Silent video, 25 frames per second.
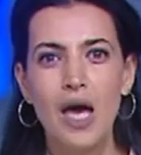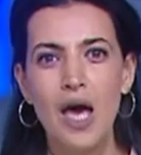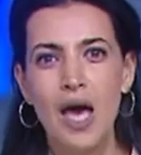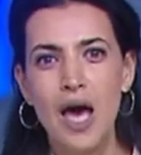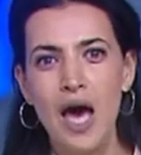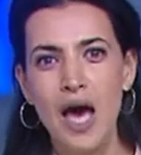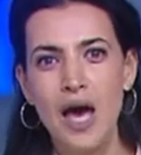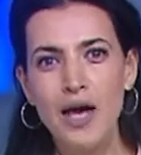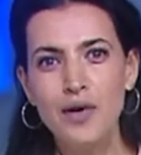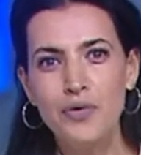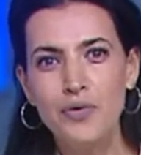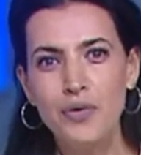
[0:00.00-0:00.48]

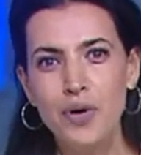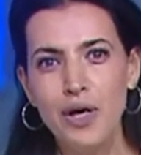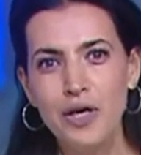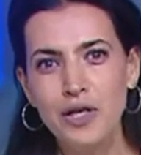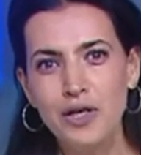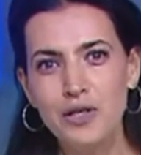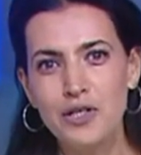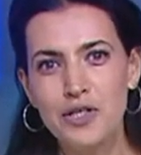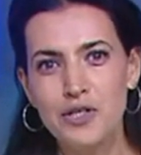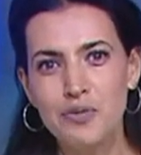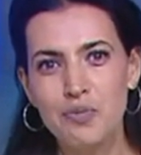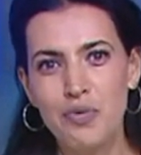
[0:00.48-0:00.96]
And
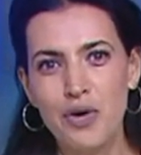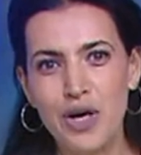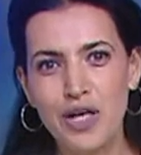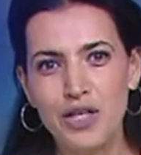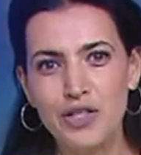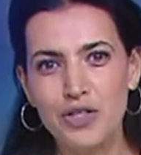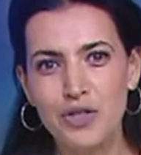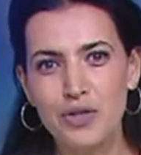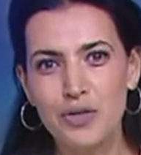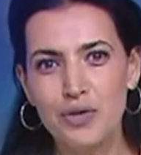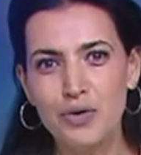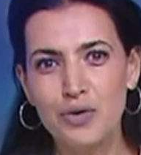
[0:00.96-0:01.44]
runners
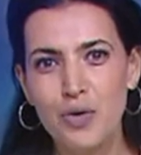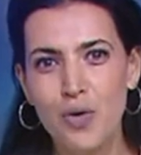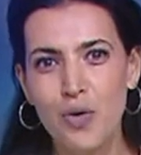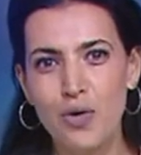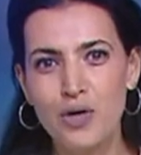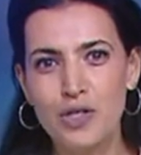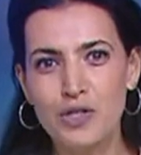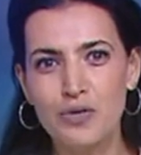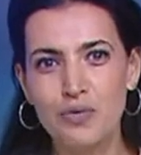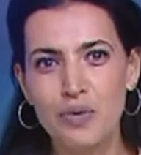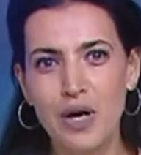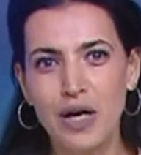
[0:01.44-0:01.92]
break 2
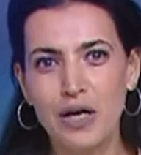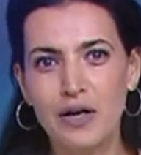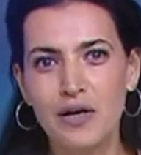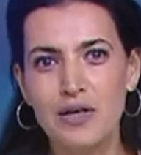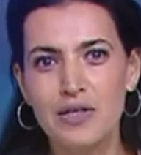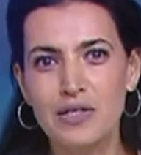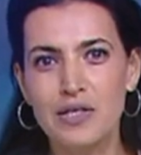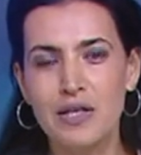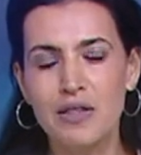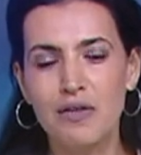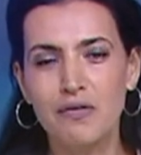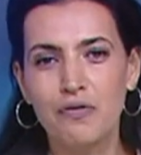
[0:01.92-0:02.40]
course
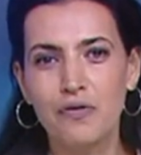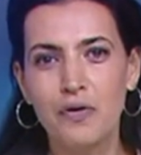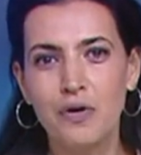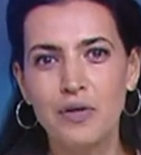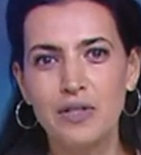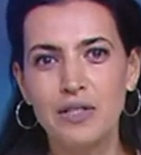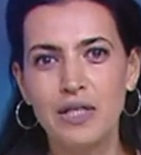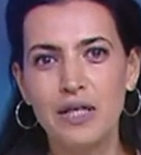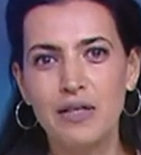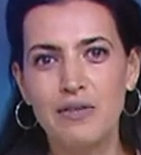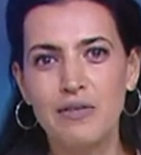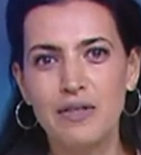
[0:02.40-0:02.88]
records in the
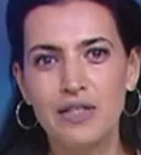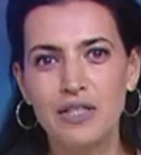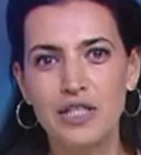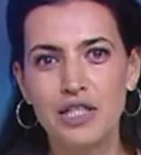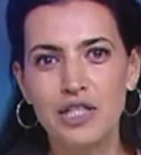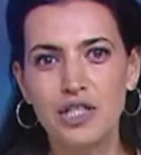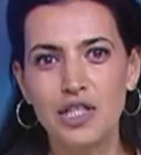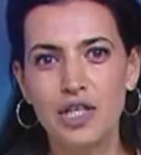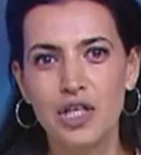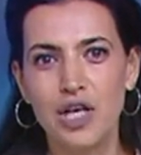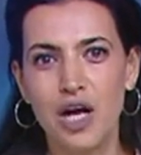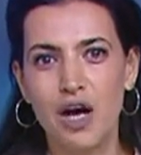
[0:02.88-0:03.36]
14th
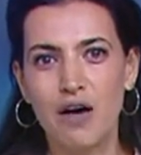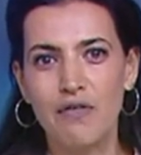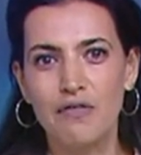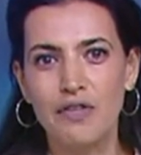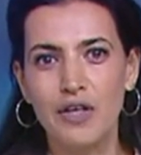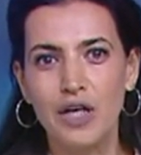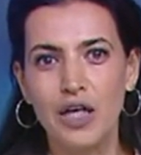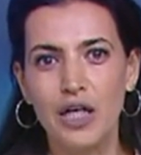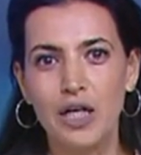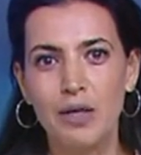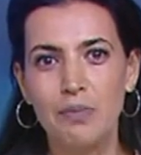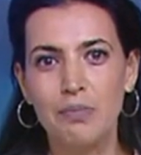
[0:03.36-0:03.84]
edition of
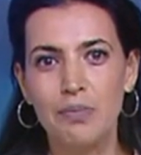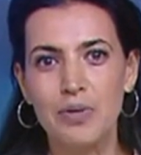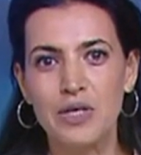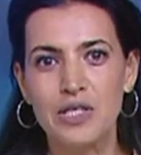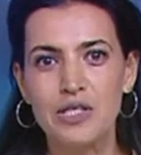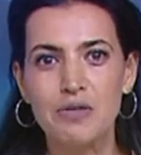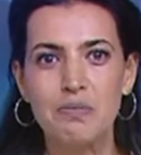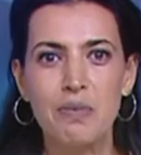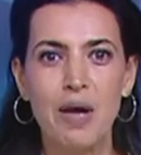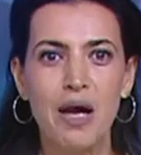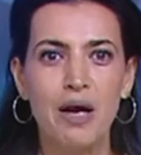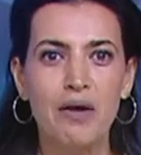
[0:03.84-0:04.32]
the
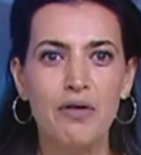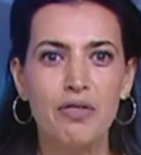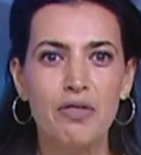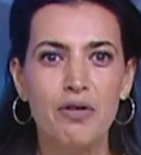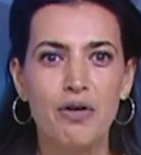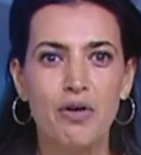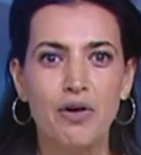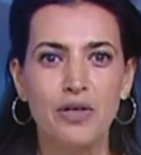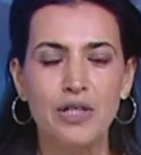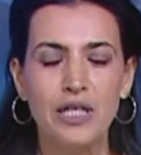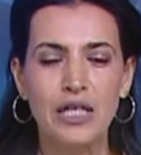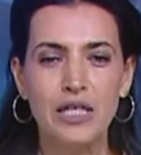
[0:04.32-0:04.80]
Olympus
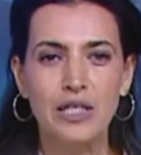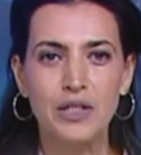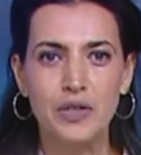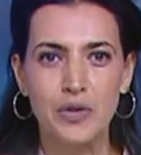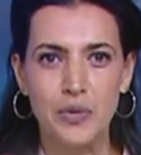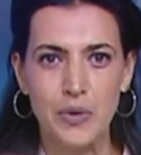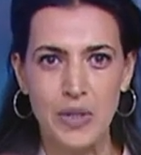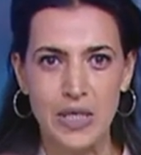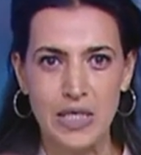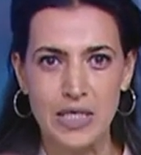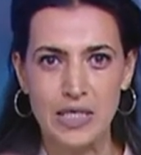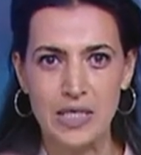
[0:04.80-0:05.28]
Marathon in
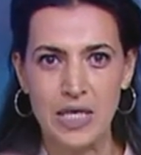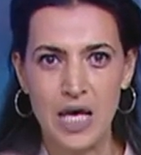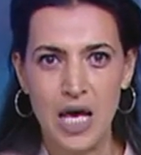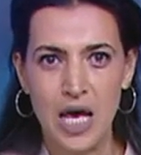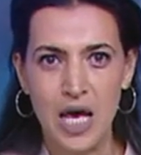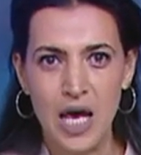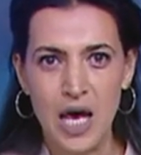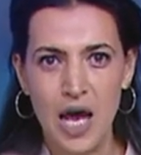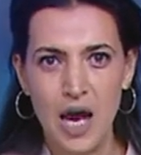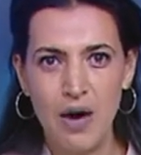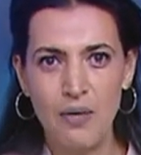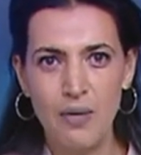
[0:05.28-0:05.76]
Greece.
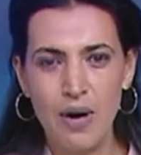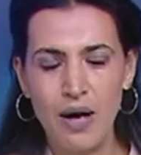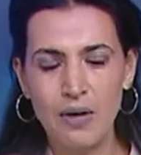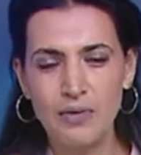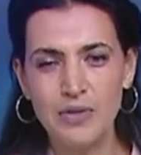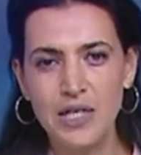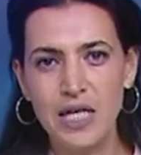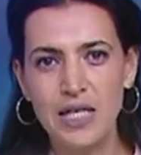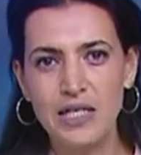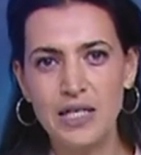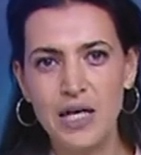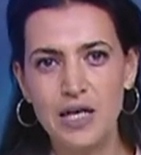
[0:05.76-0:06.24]

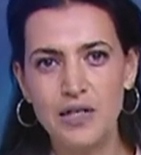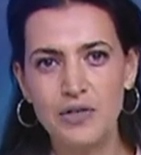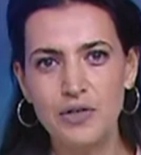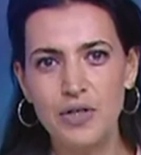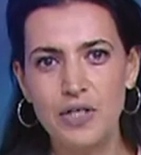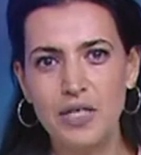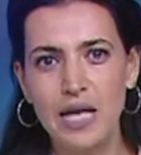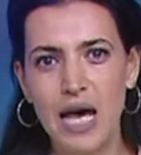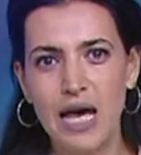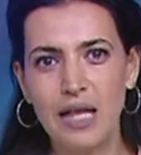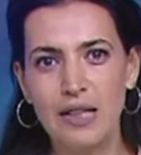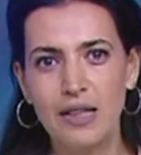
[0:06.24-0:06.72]
Around
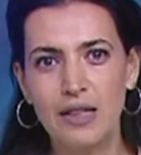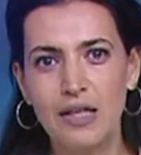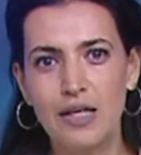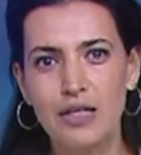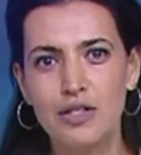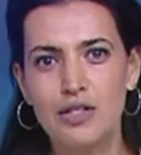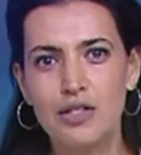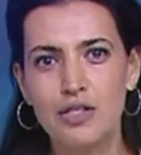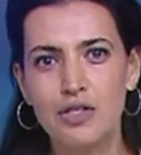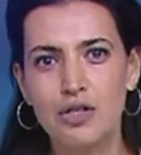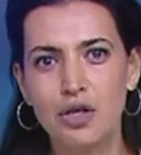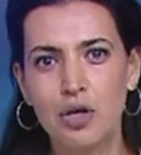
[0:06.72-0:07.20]
800
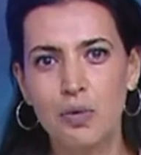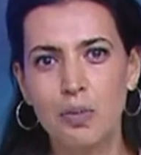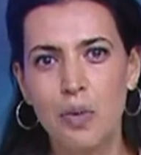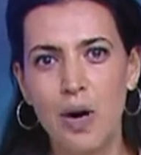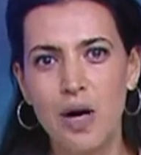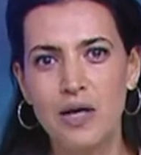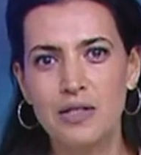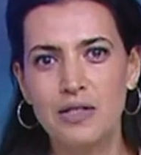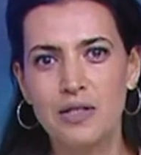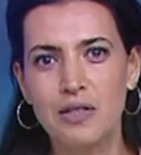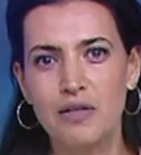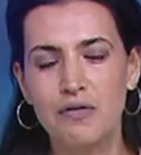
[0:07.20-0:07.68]
athletes took
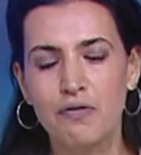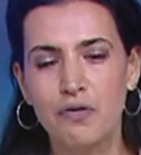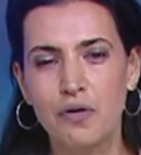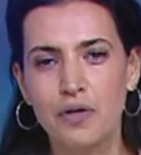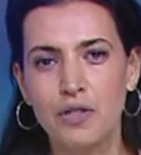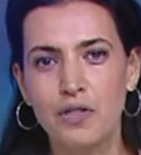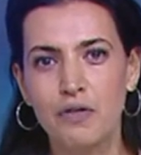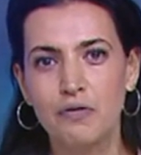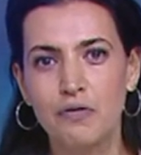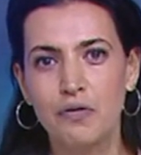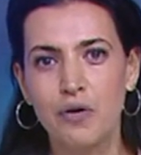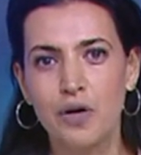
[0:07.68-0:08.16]
part in the
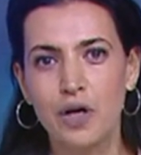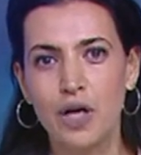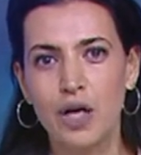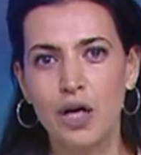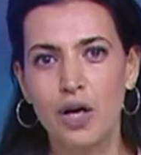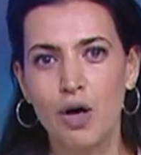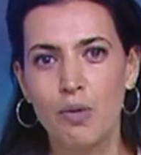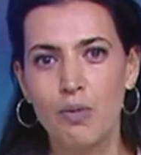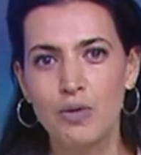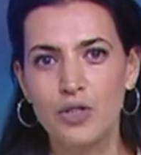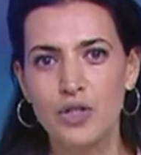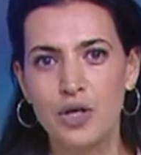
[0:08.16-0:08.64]

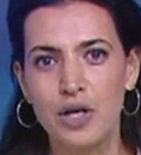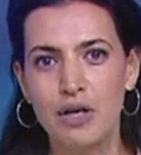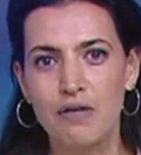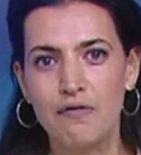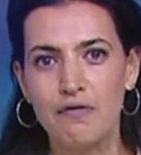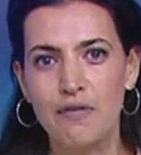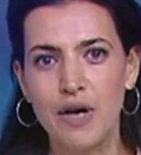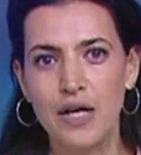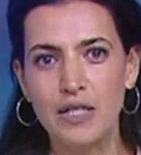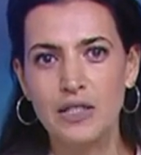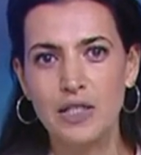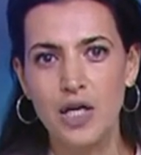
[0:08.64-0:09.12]
44-kilometer
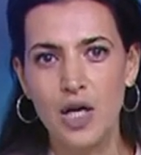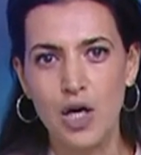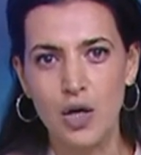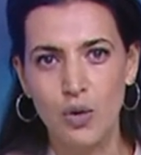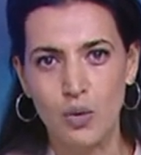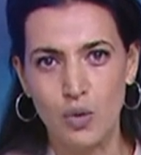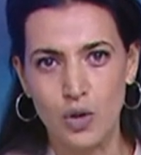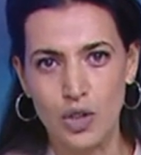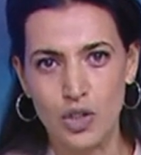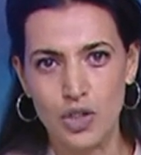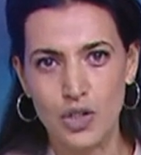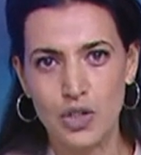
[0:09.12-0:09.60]
event,
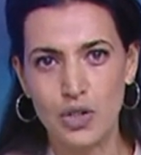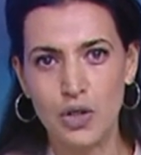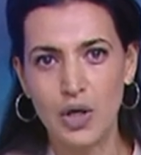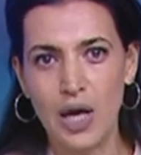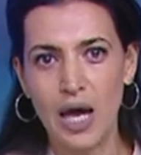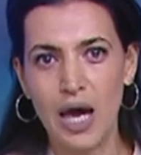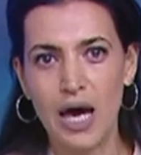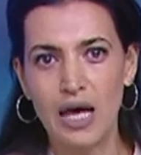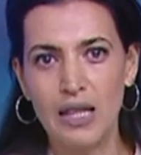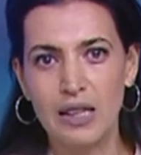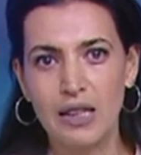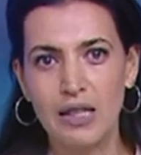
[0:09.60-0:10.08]
which took
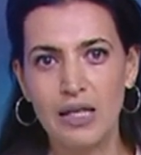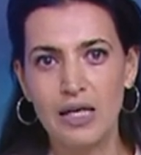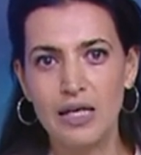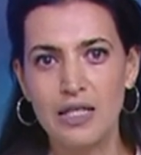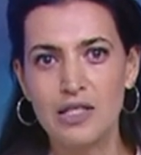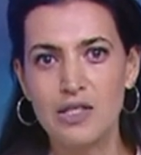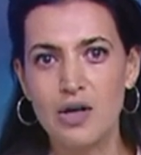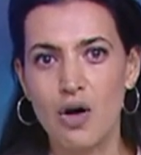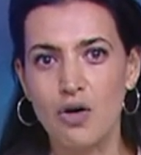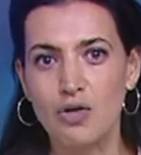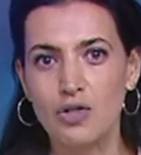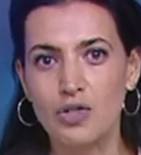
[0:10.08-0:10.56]

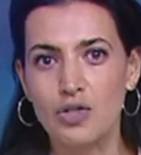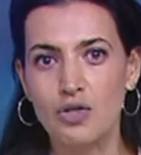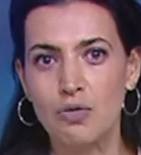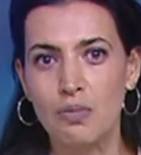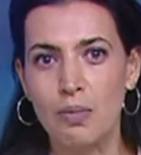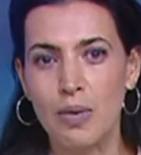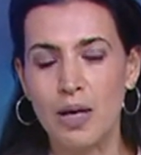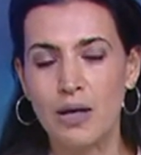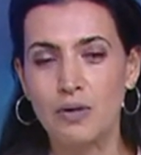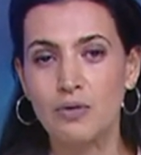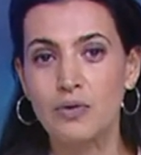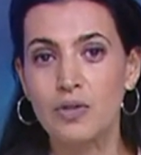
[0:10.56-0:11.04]
athletes onto
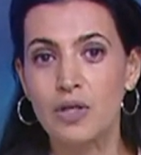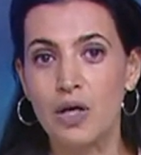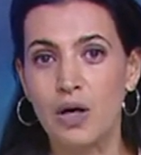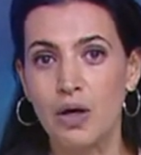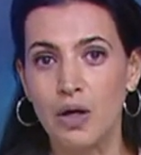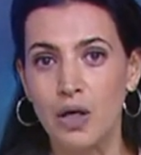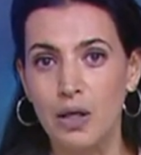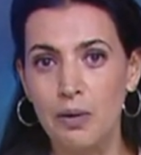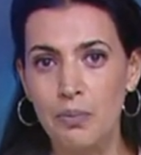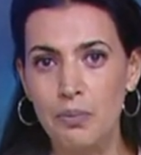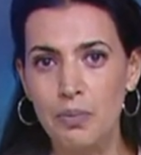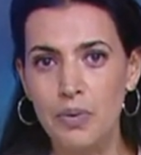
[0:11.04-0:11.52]
Mount
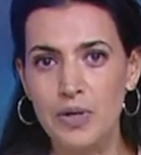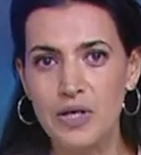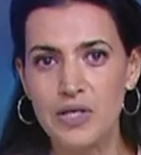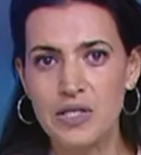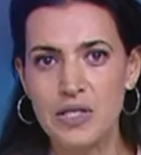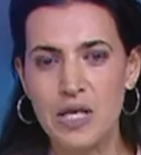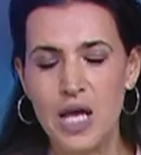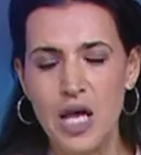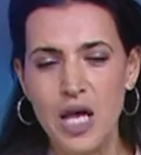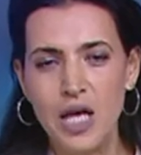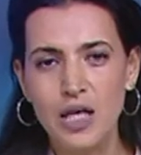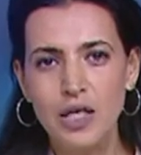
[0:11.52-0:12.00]

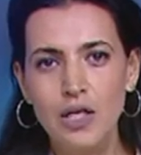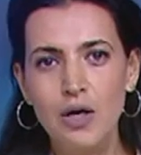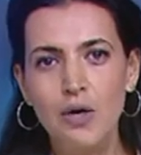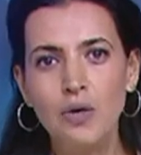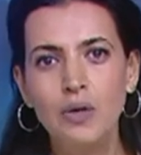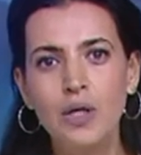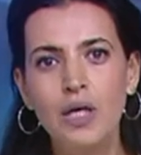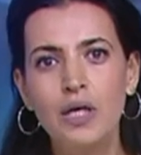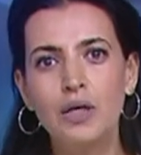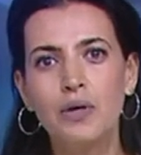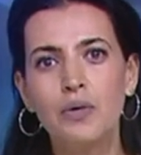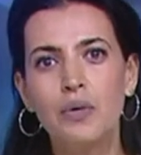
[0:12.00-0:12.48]
Olympus,
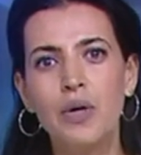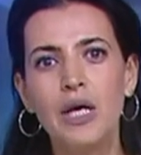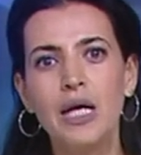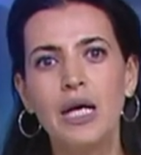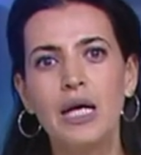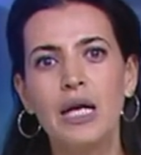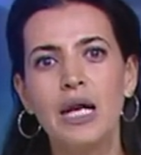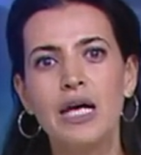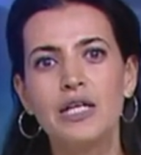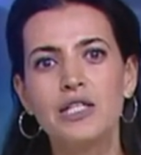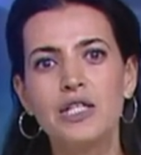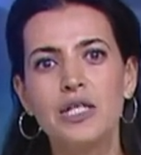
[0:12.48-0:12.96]
known in
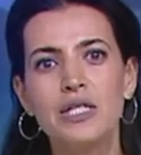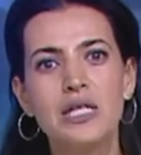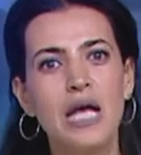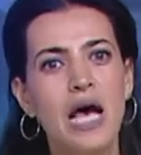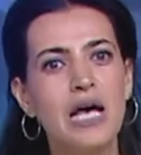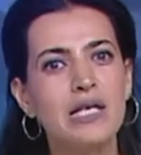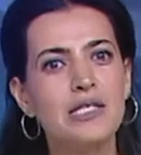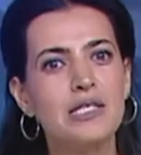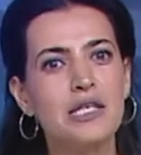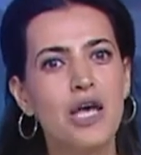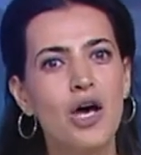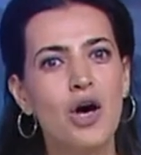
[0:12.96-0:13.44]
Greek legend
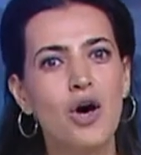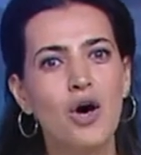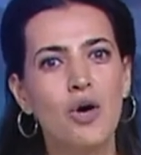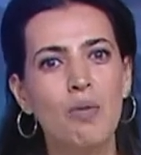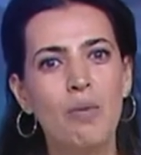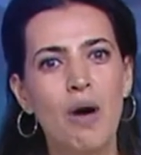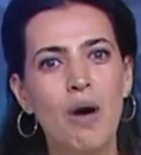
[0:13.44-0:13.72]
as the home